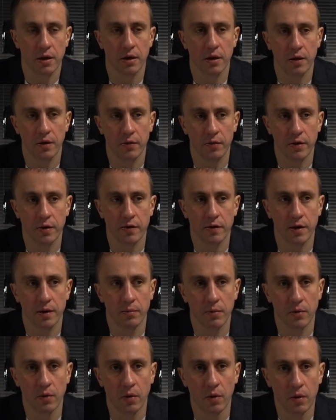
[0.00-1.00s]
There is
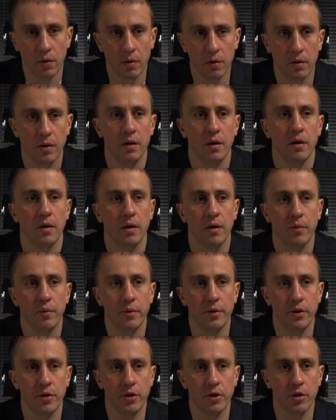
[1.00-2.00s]
some law
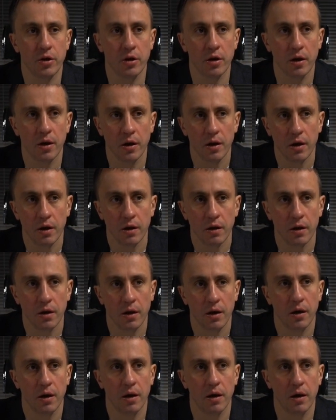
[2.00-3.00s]
which
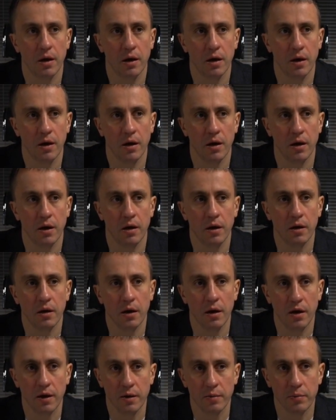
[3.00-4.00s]

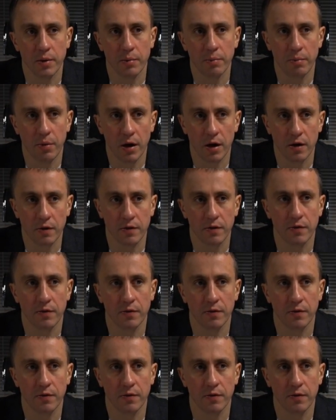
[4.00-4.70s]
can't be passed